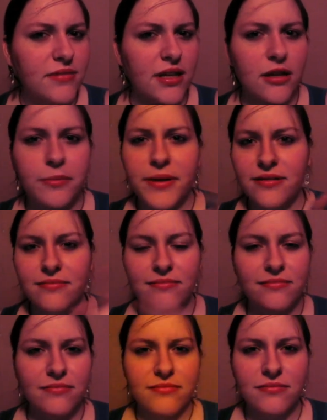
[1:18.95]
a little bit
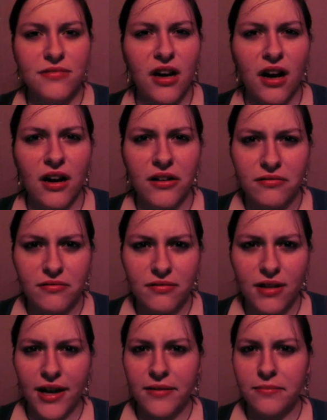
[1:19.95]
odd.
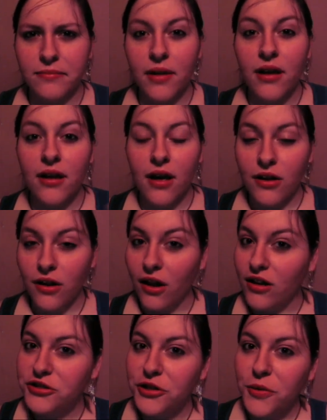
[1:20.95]
I'm
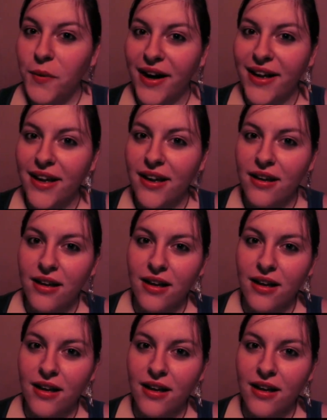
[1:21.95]
not sure why,